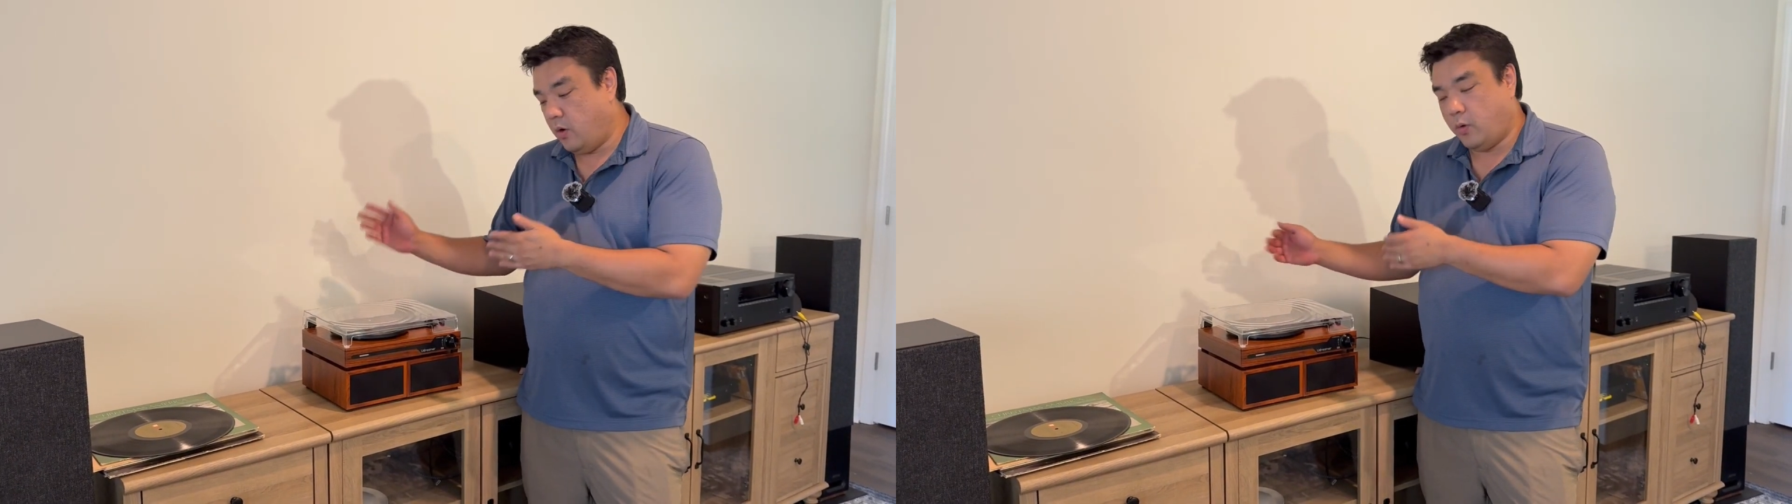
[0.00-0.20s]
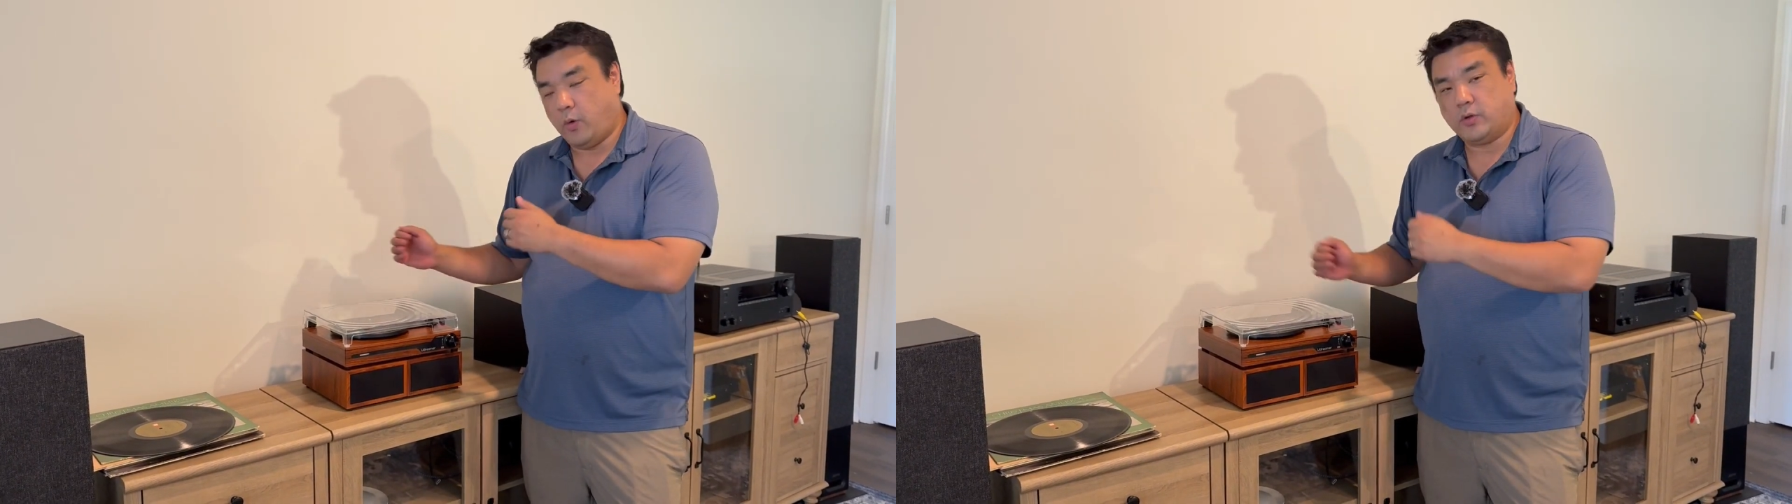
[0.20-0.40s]

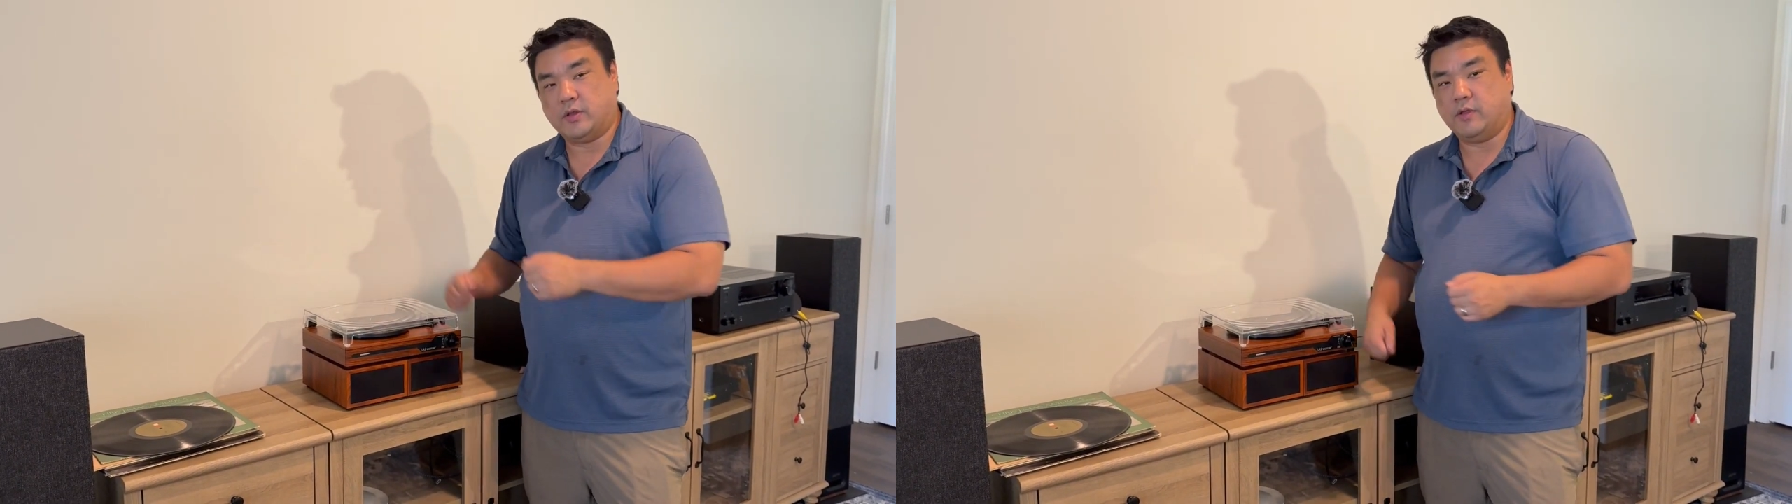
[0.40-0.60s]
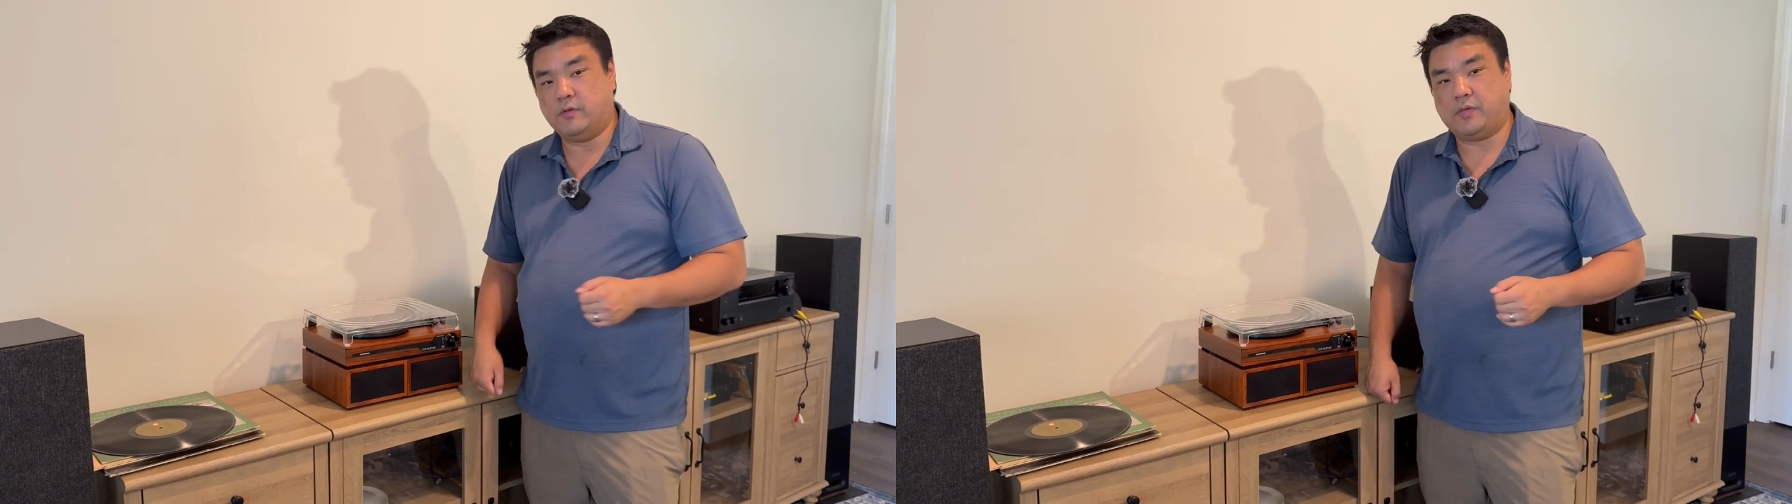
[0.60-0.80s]
or
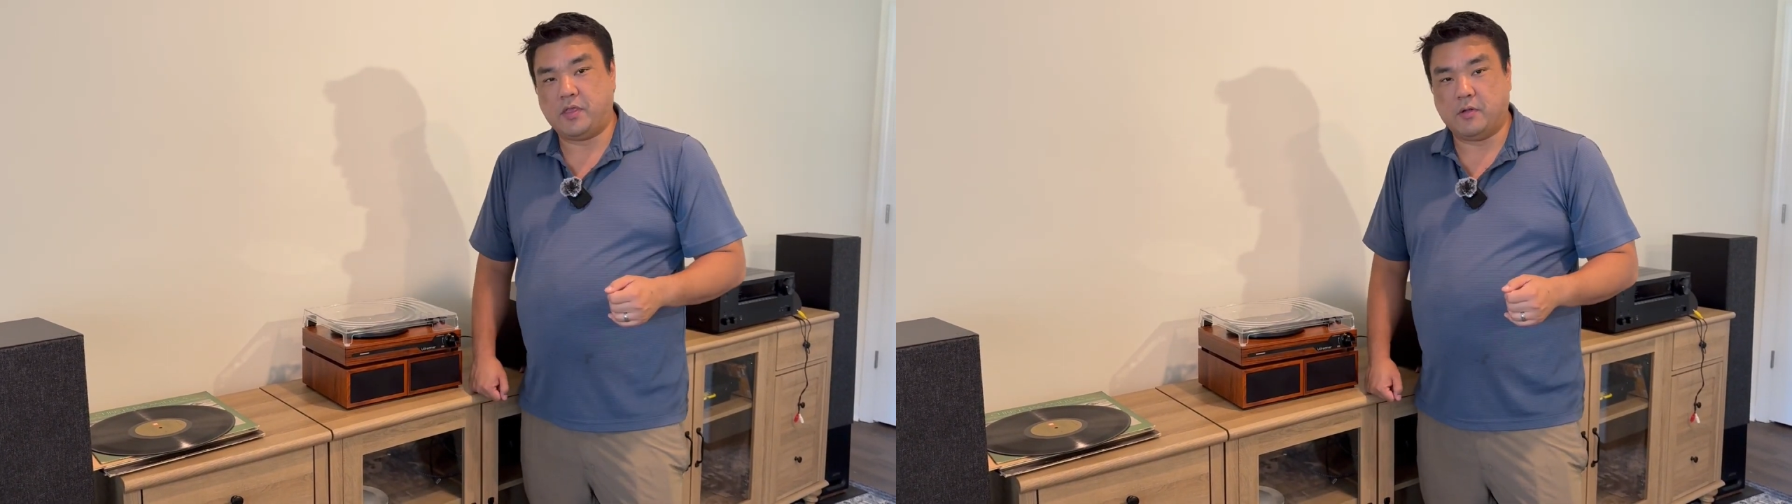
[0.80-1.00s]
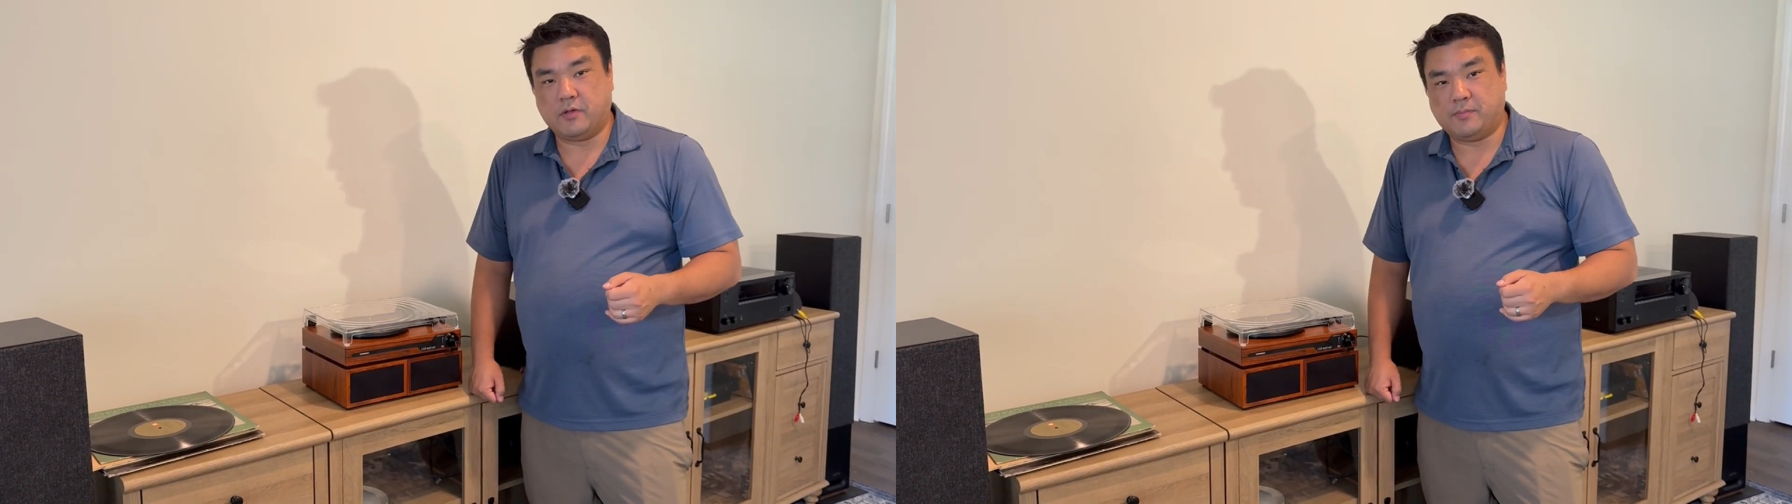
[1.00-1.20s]
to use
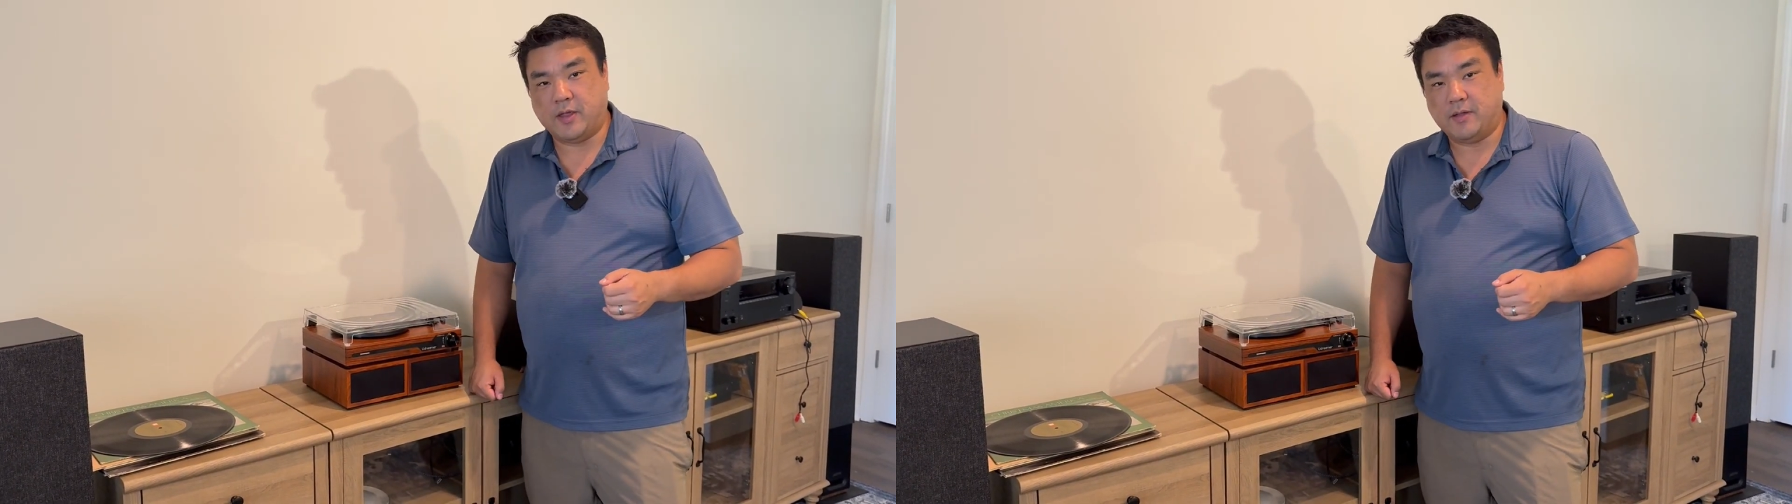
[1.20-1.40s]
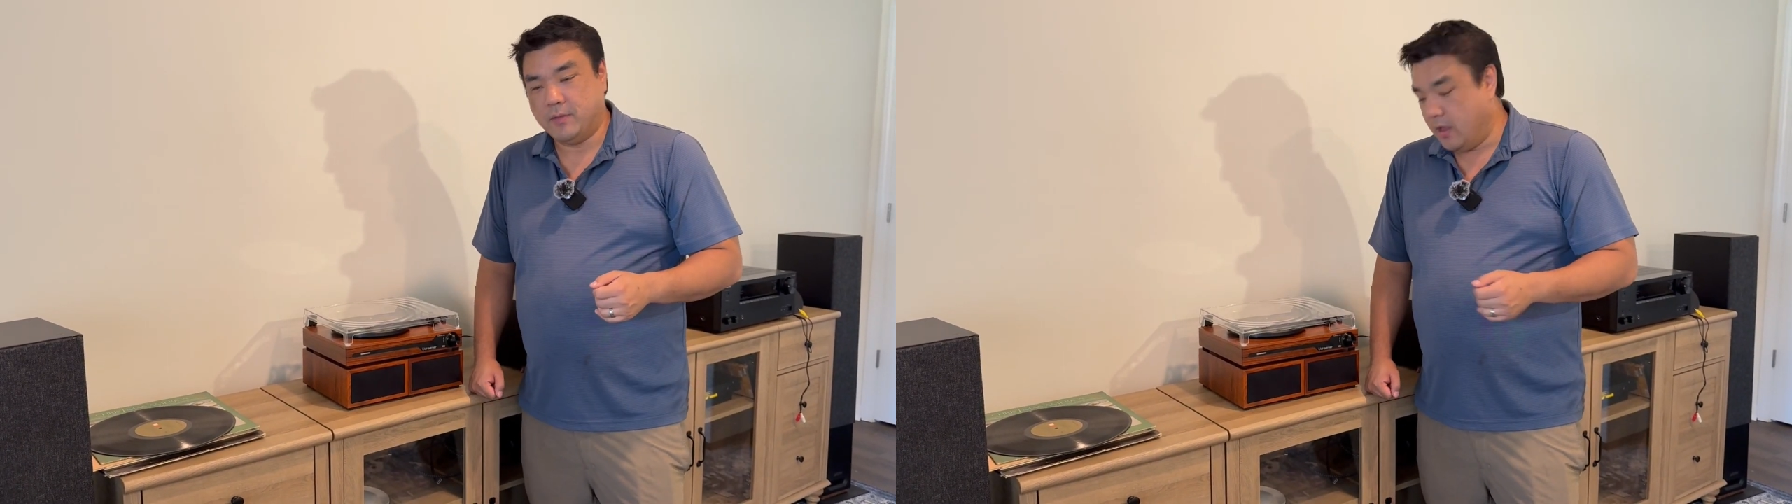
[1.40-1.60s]
the
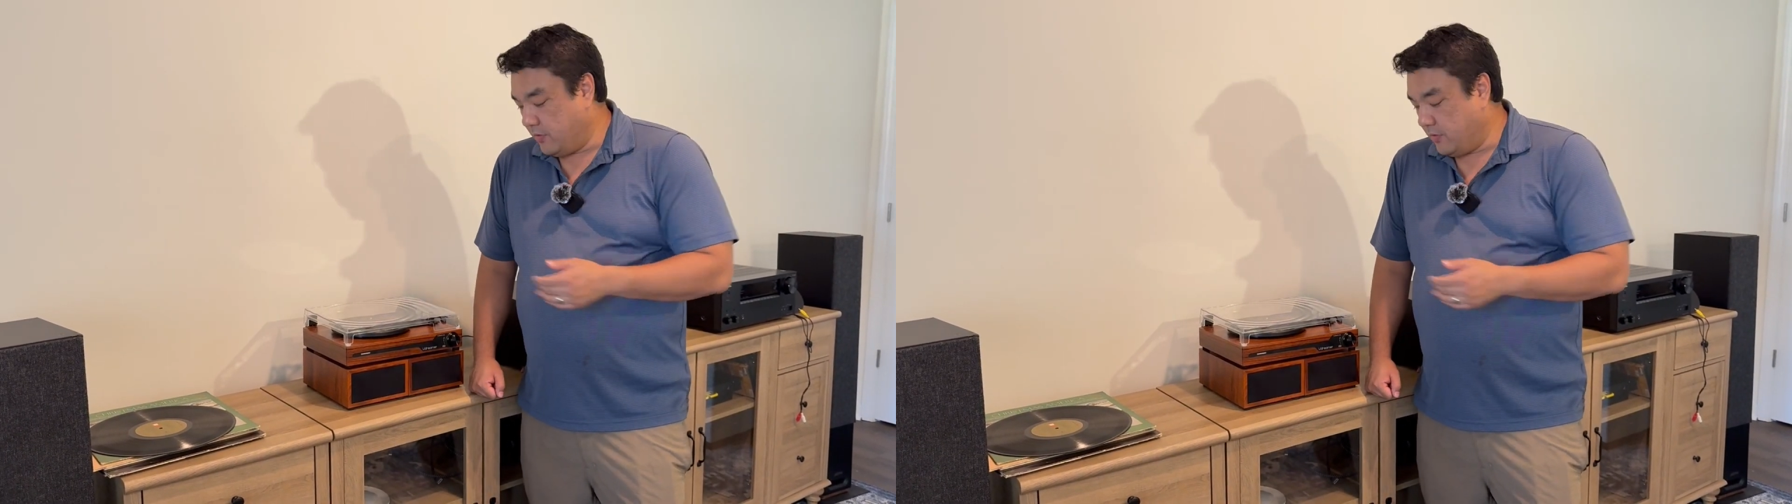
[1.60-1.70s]
USB.